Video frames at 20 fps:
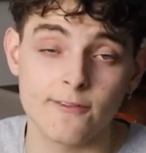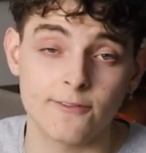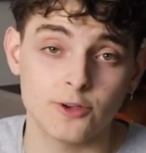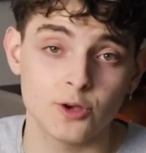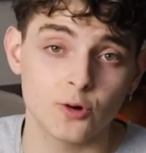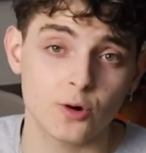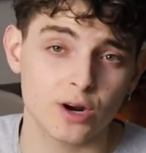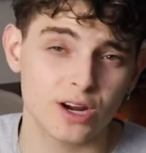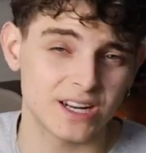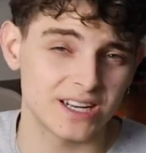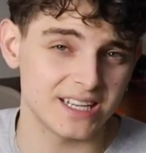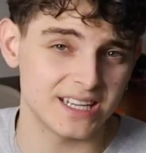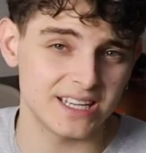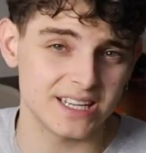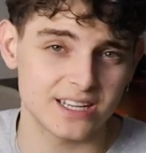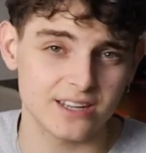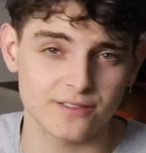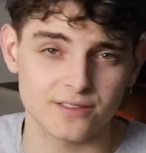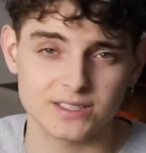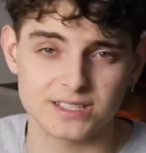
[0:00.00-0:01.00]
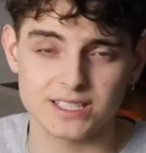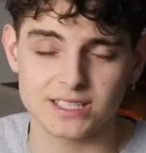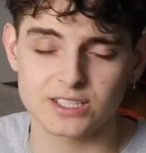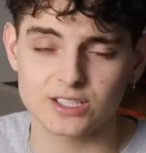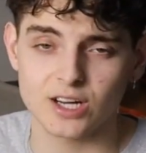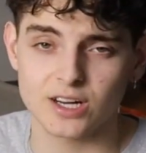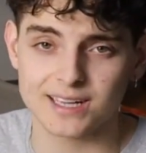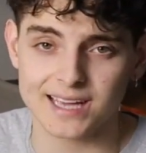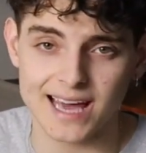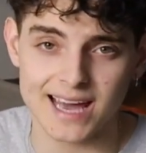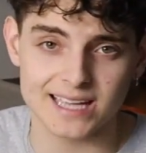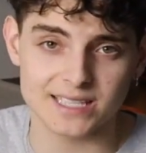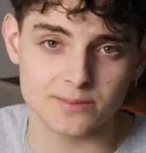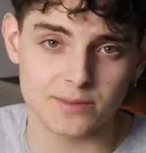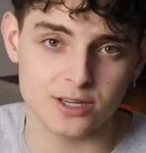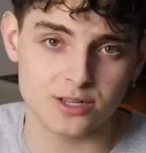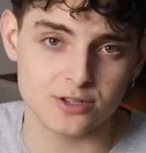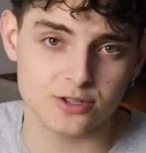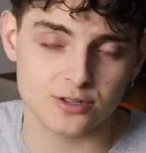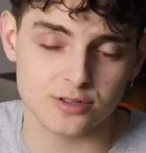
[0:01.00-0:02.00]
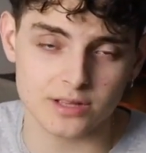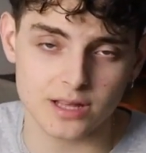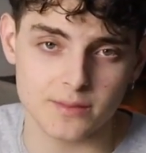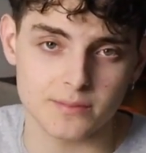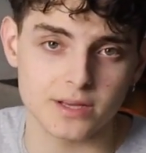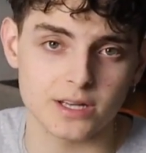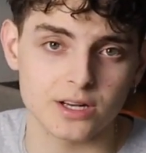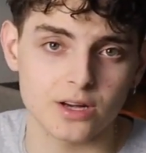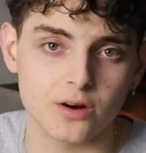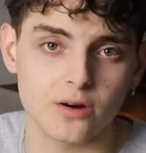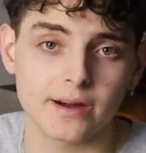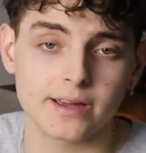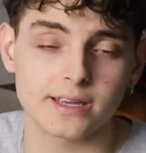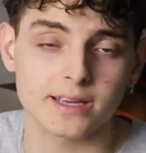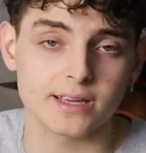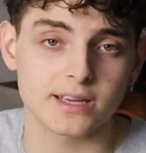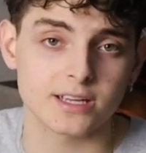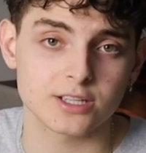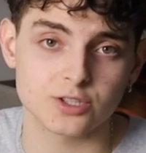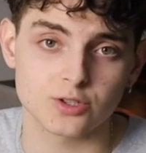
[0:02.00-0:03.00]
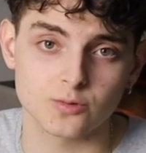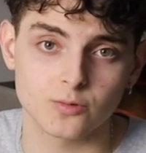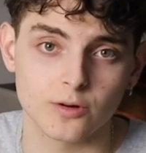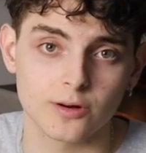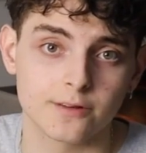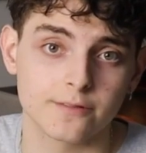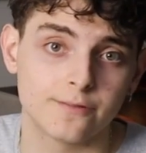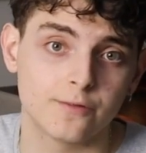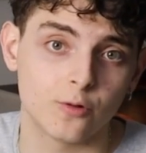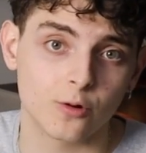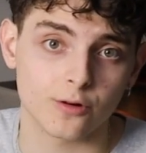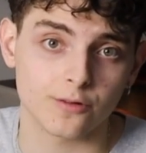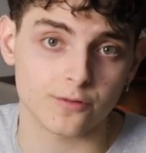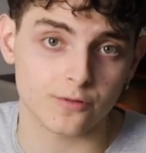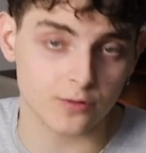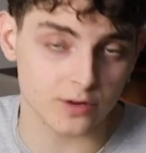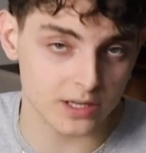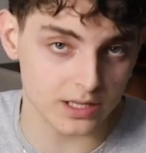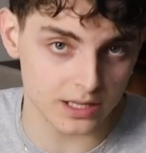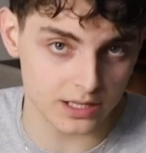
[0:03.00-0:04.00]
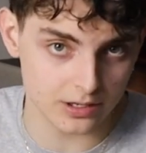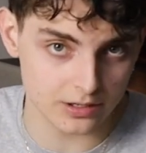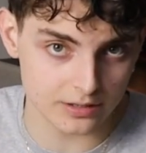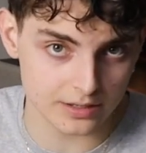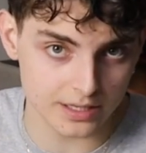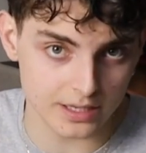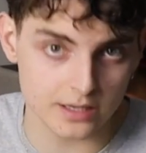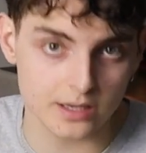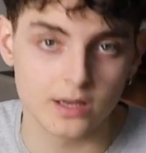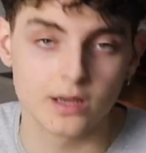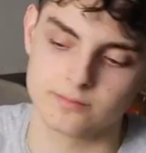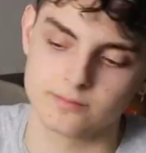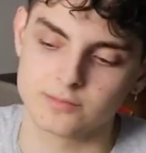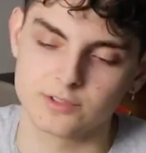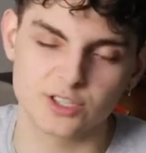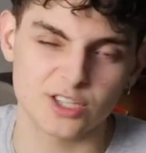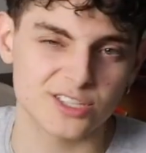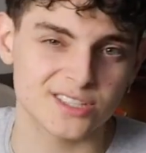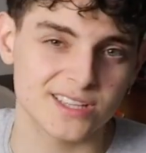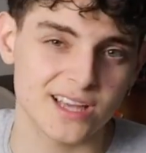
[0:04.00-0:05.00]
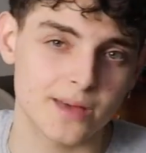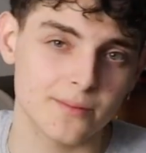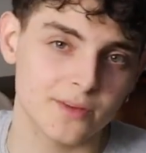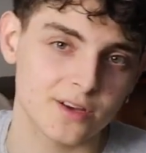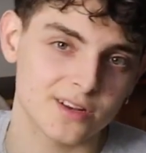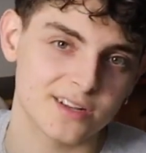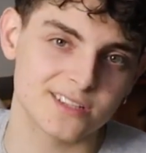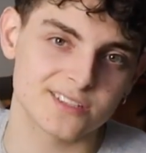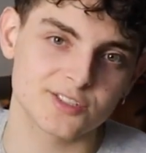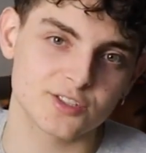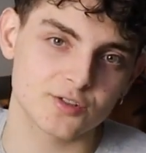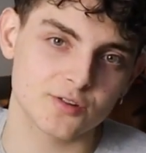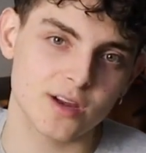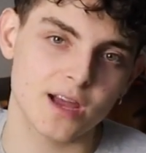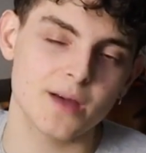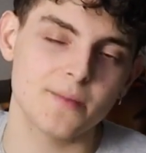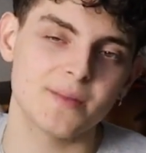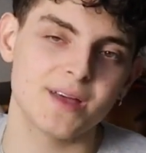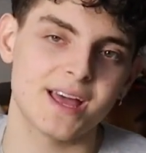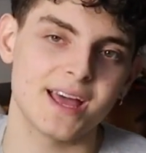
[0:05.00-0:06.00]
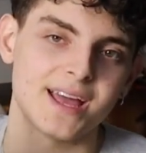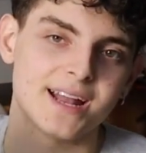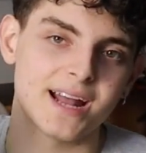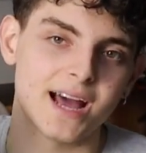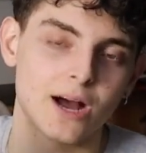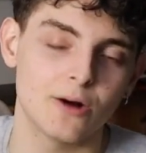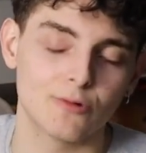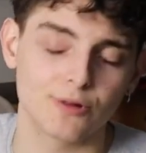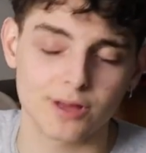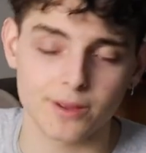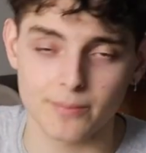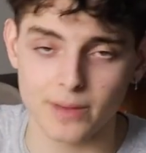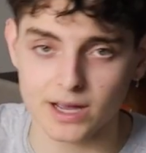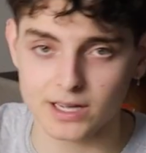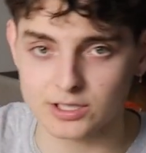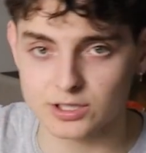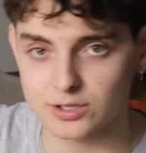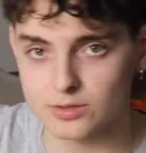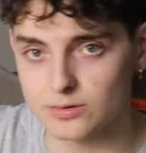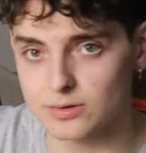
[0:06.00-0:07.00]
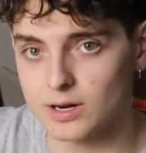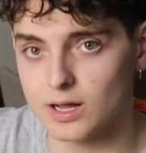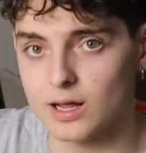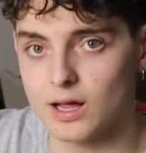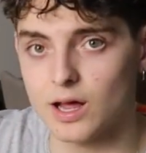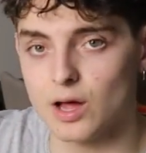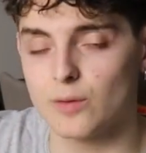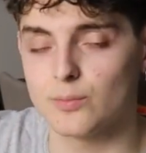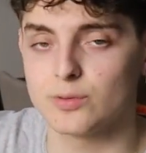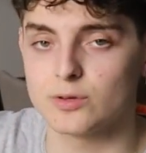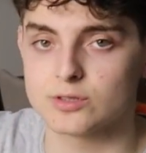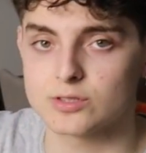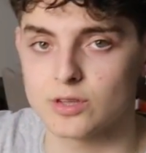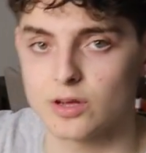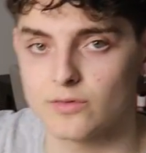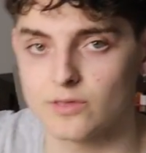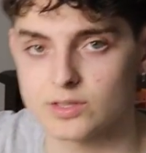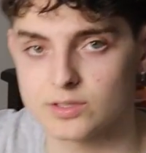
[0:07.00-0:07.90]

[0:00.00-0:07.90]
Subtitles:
you are in need of a TikTok ads manager, let me know. I can get you one for free, literally. Just DM me on Instagram and I will get back to you and I'll help you solve this